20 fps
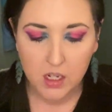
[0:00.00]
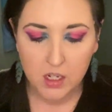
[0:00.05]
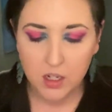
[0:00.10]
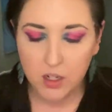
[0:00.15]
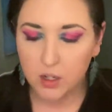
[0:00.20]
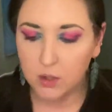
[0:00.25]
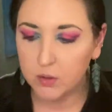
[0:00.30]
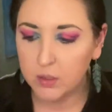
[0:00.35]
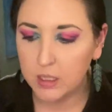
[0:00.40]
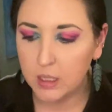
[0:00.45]
you
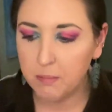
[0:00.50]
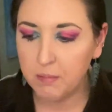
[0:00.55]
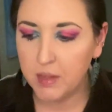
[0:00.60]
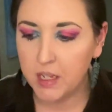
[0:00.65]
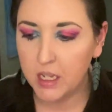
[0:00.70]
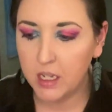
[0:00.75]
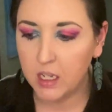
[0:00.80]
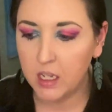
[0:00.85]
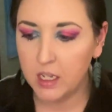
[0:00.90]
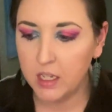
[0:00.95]
know,
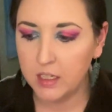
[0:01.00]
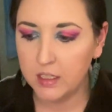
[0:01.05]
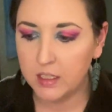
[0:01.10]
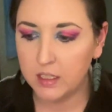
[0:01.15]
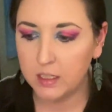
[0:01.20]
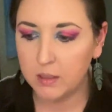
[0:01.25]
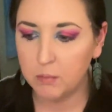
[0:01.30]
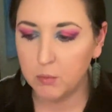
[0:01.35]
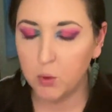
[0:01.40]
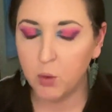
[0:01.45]
something
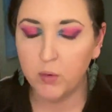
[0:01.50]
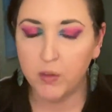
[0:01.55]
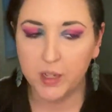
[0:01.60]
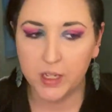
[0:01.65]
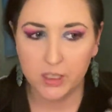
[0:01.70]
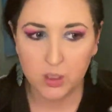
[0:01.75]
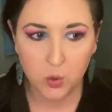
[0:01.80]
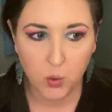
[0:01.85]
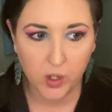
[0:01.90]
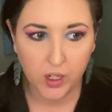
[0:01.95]
isn't moving
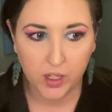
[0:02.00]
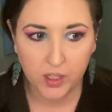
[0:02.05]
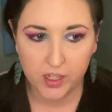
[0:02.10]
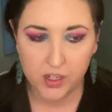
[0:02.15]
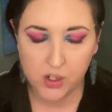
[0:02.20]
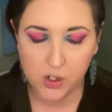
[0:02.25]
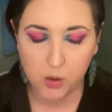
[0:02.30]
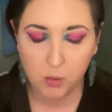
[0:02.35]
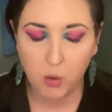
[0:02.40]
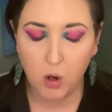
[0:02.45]
as quickly
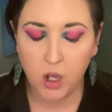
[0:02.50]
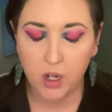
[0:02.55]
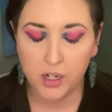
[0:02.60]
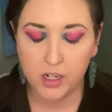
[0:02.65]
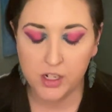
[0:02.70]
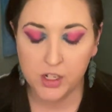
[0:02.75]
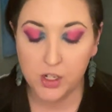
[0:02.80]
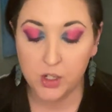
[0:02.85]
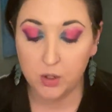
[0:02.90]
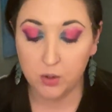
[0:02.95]
as you want
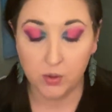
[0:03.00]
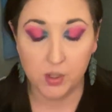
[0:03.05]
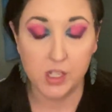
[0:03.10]
it to,